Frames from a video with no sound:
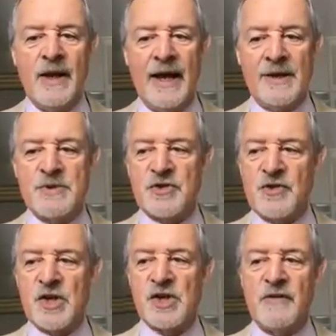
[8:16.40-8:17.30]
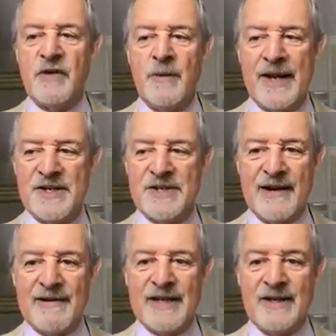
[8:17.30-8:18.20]
and obstruction of
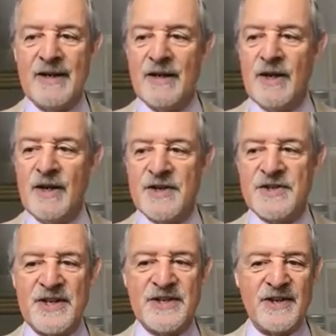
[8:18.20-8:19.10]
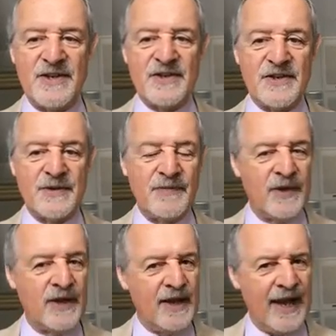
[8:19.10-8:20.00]
humanitarian assistance.
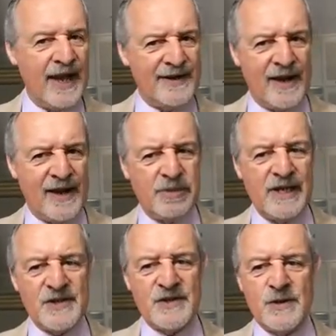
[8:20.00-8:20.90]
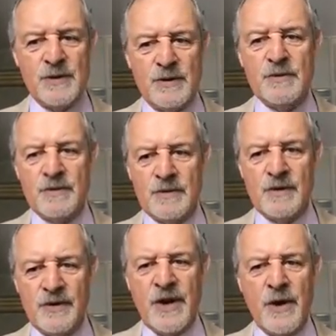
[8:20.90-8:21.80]
And, and please do
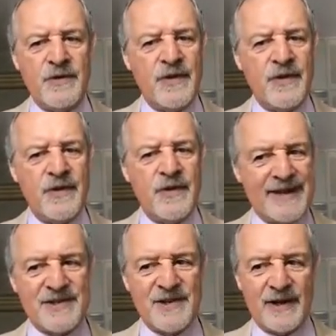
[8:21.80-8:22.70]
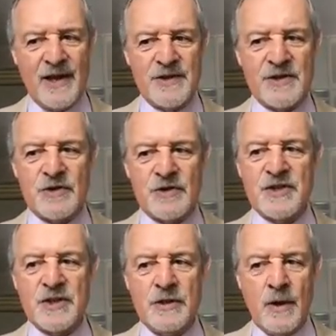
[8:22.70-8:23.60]
note that list. I can't
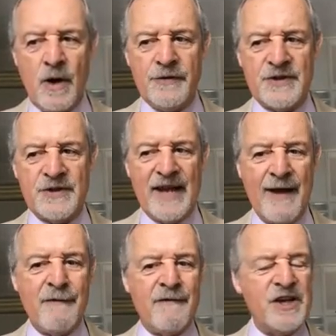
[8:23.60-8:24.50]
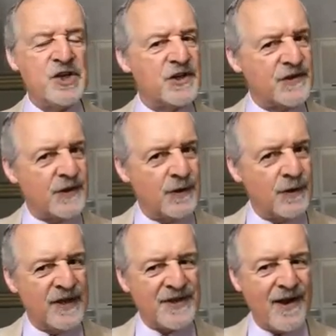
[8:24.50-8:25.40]
stress too often how vicious the
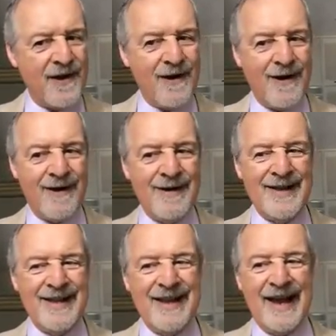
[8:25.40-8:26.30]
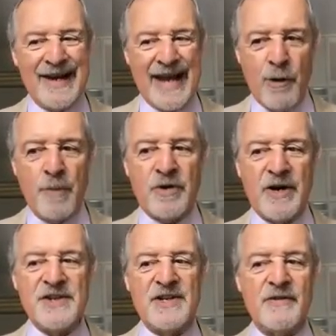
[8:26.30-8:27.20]
Houthis are and how
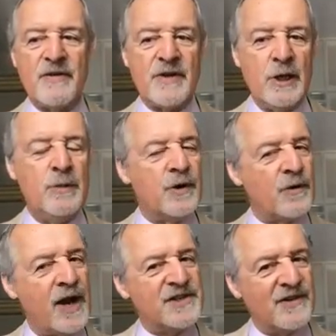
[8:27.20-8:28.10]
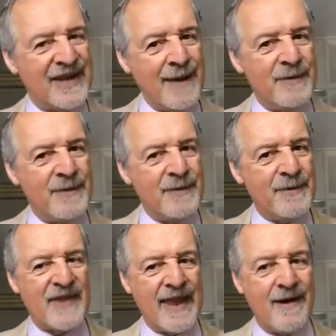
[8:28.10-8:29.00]
oppressive of the human rights of
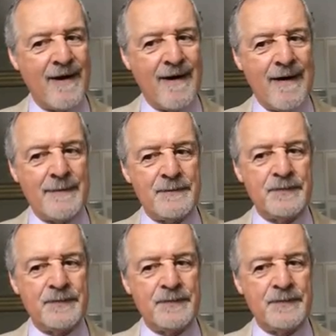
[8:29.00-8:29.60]
Yemenis they are